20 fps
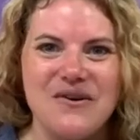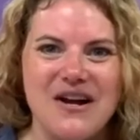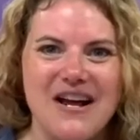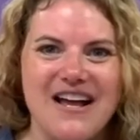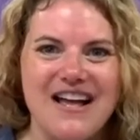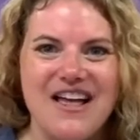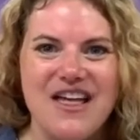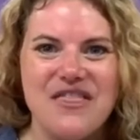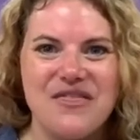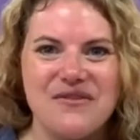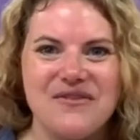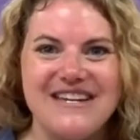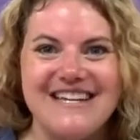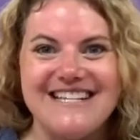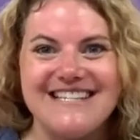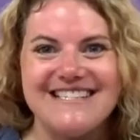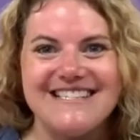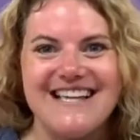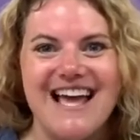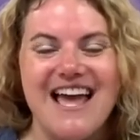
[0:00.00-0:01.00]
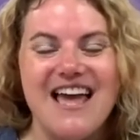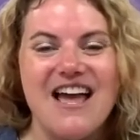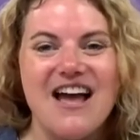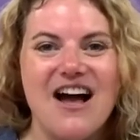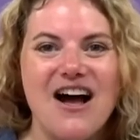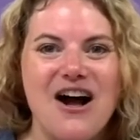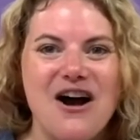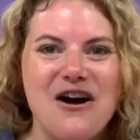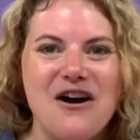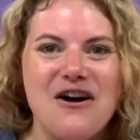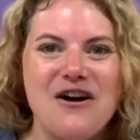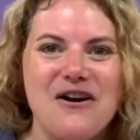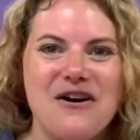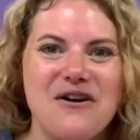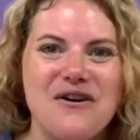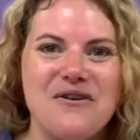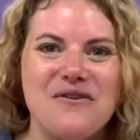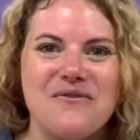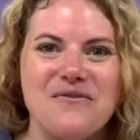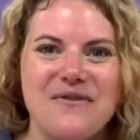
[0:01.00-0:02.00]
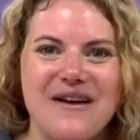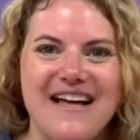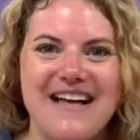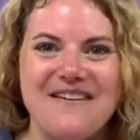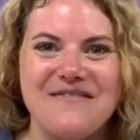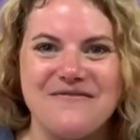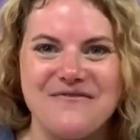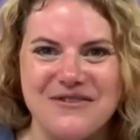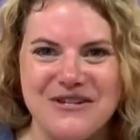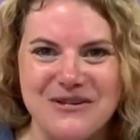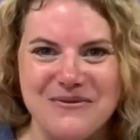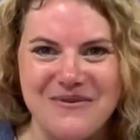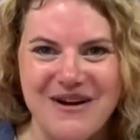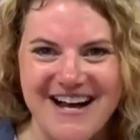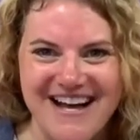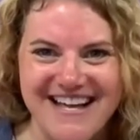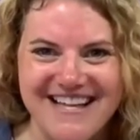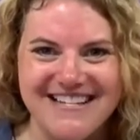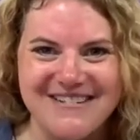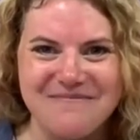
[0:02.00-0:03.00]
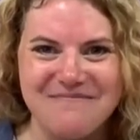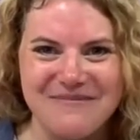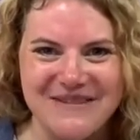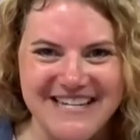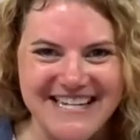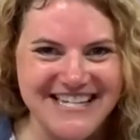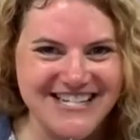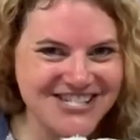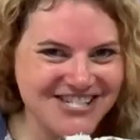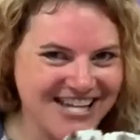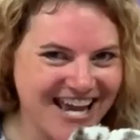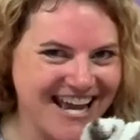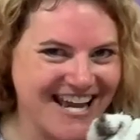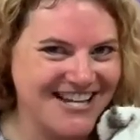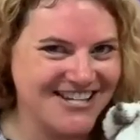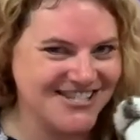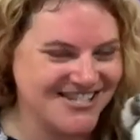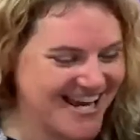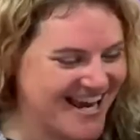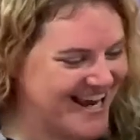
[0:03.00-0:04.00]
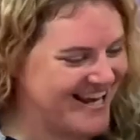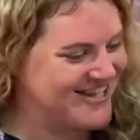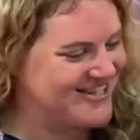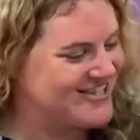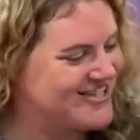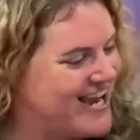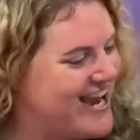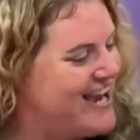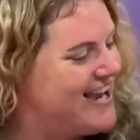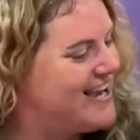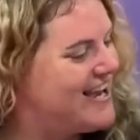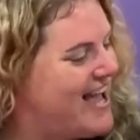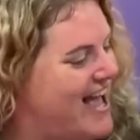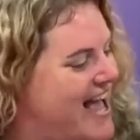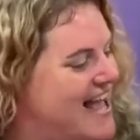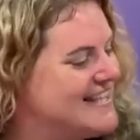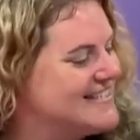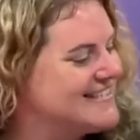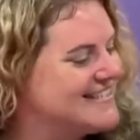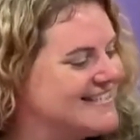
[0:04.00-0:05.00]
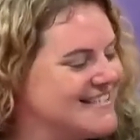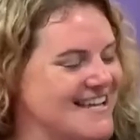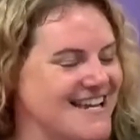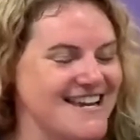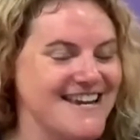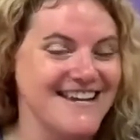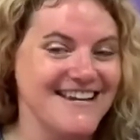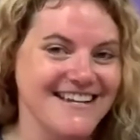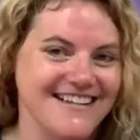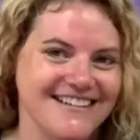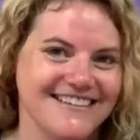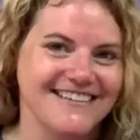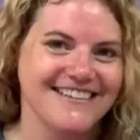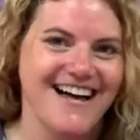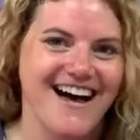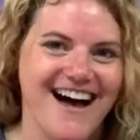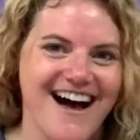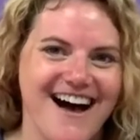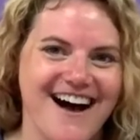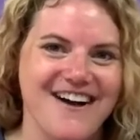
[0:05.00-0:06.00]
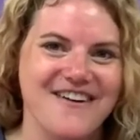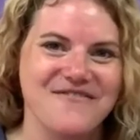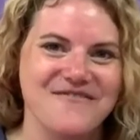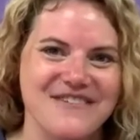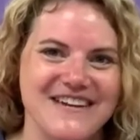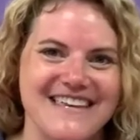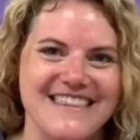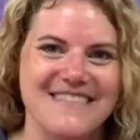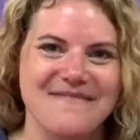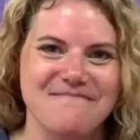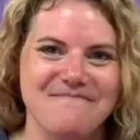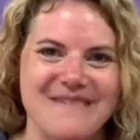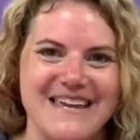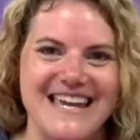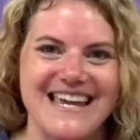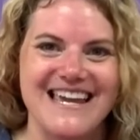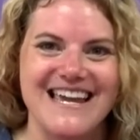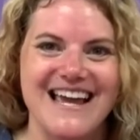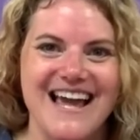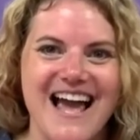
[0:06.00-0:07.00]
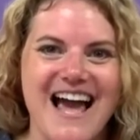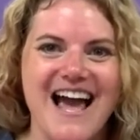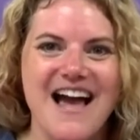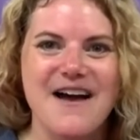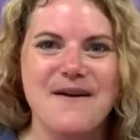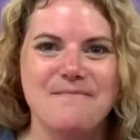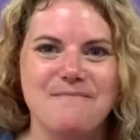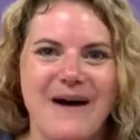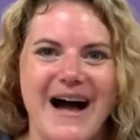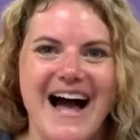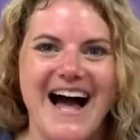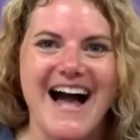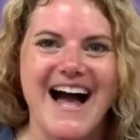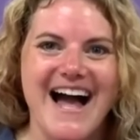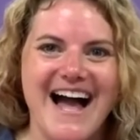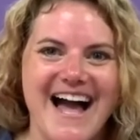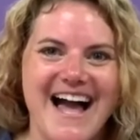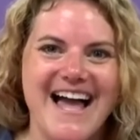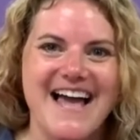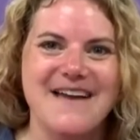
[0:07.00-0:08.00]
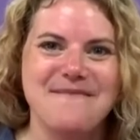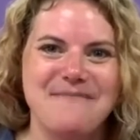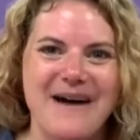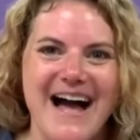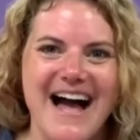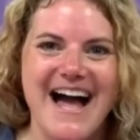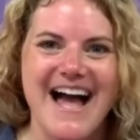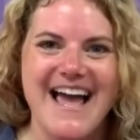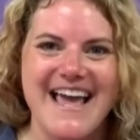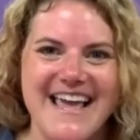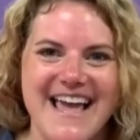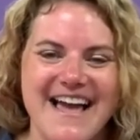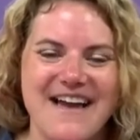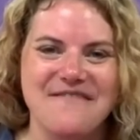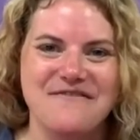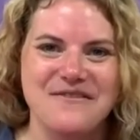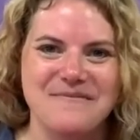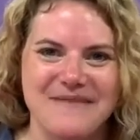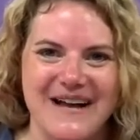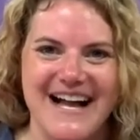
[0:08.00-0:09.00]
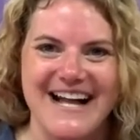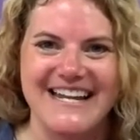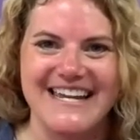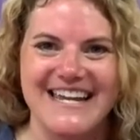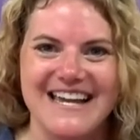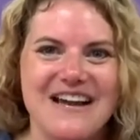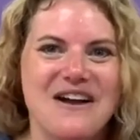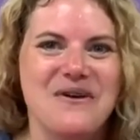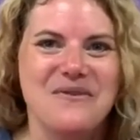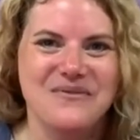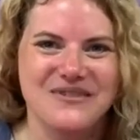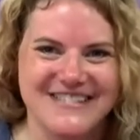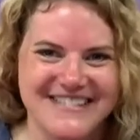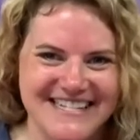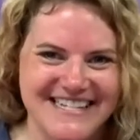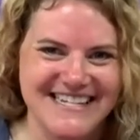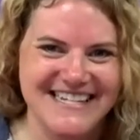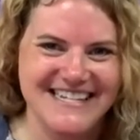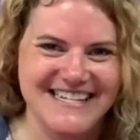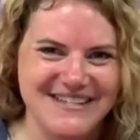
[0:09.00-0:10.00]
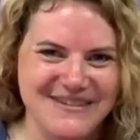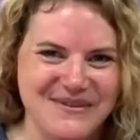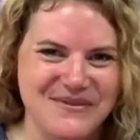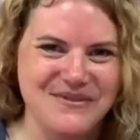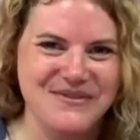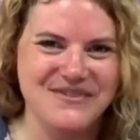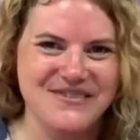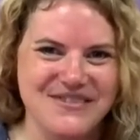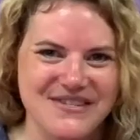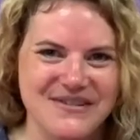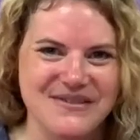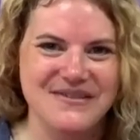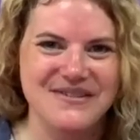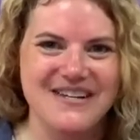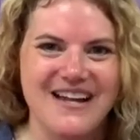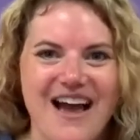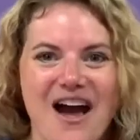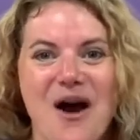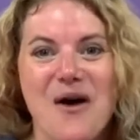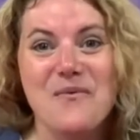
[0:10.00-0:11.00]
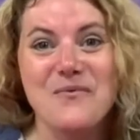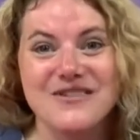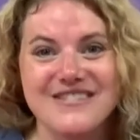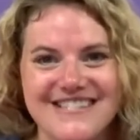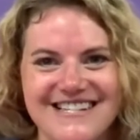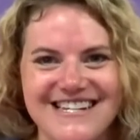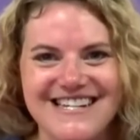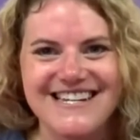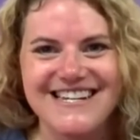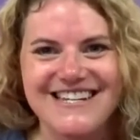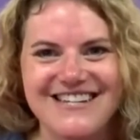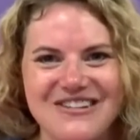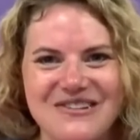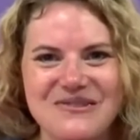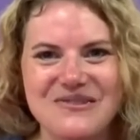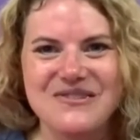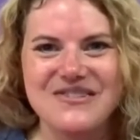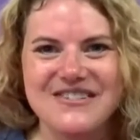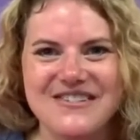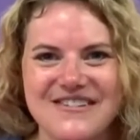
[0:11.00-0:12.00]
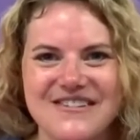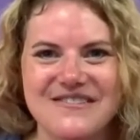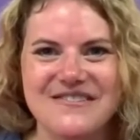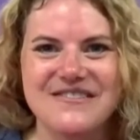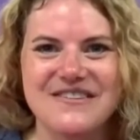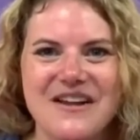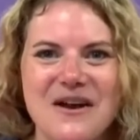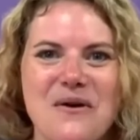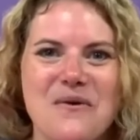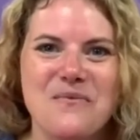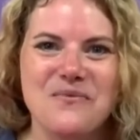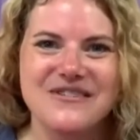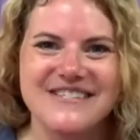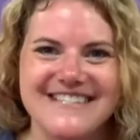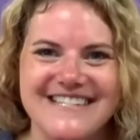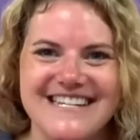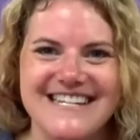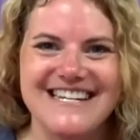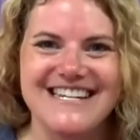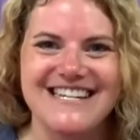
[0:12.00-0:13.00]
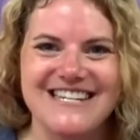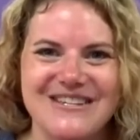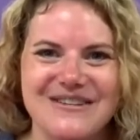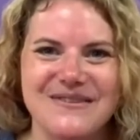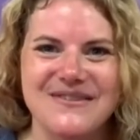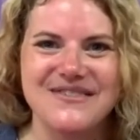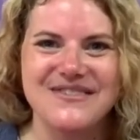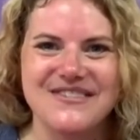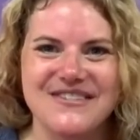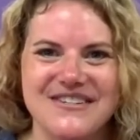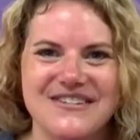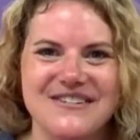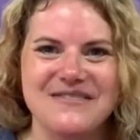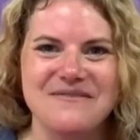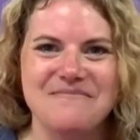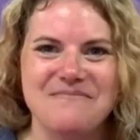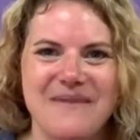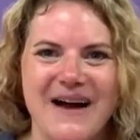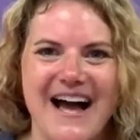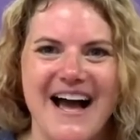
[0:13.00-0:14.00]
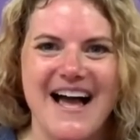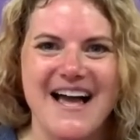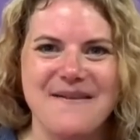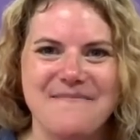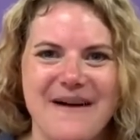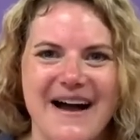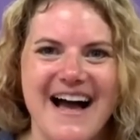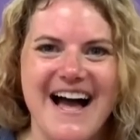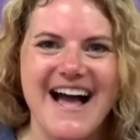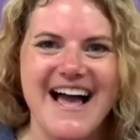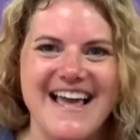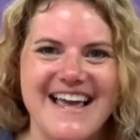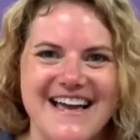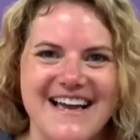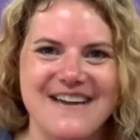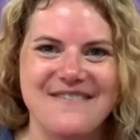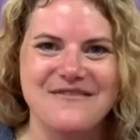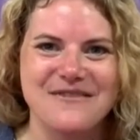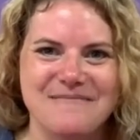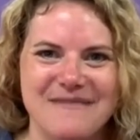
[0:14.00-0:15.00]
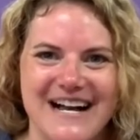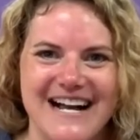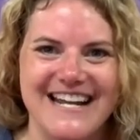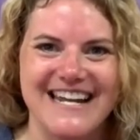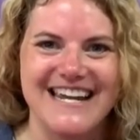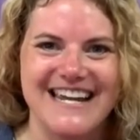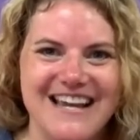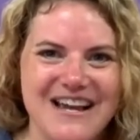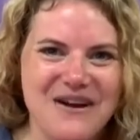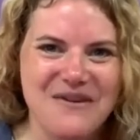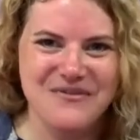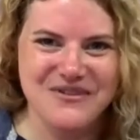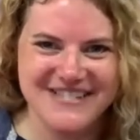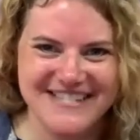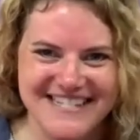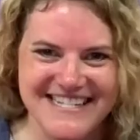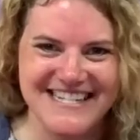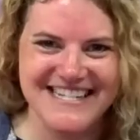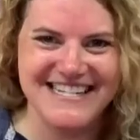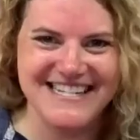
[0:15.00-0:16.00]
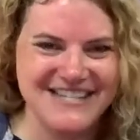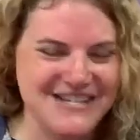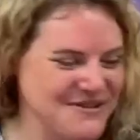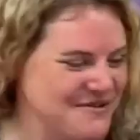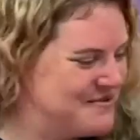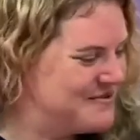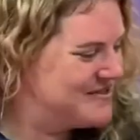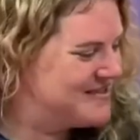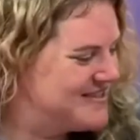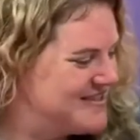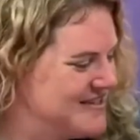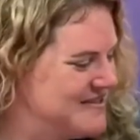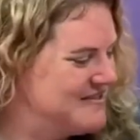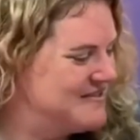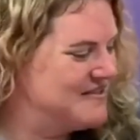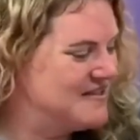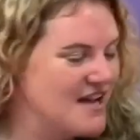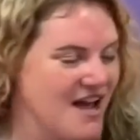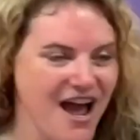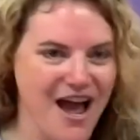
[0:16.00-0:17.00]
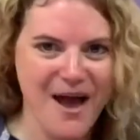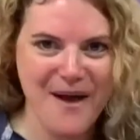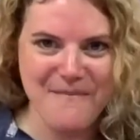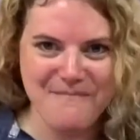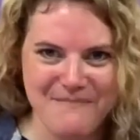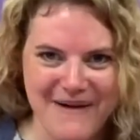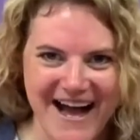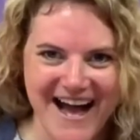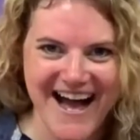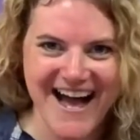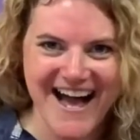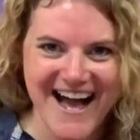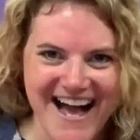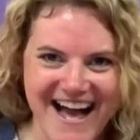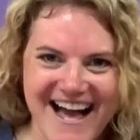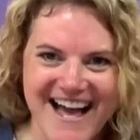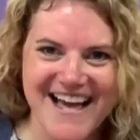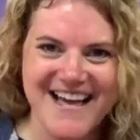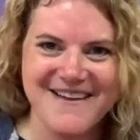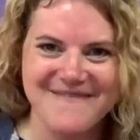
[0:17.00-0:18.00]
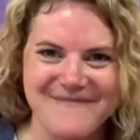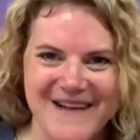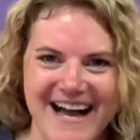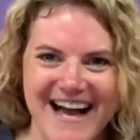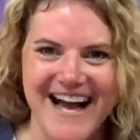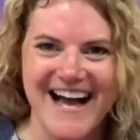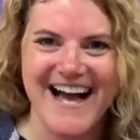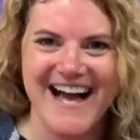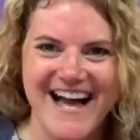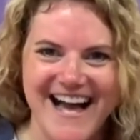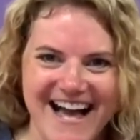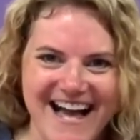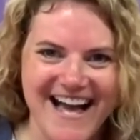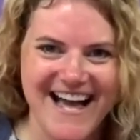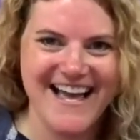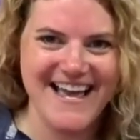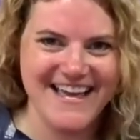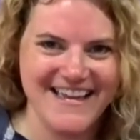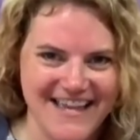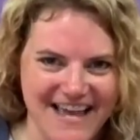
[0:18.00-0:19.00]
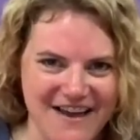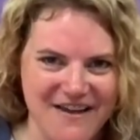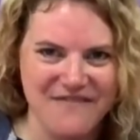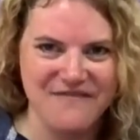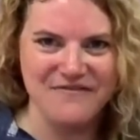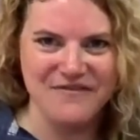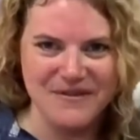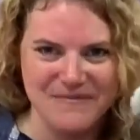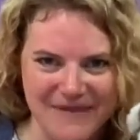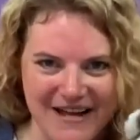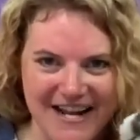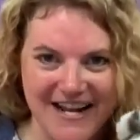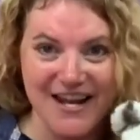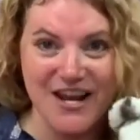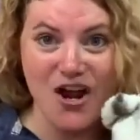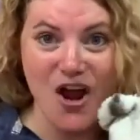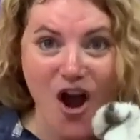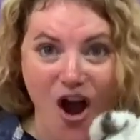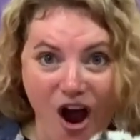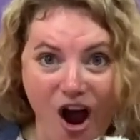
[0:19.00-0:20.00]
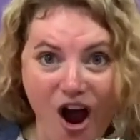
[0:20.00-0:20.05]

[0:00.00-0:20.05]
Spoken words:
3, say, oh, everyone, please shake, shake, shake and sing along with me. Bye-bye, everybody. We'll see you soon. We'll see you soon. We'll see you soon. Bye-bye, everybody. We'll see you soon. Bye-bye, everybody.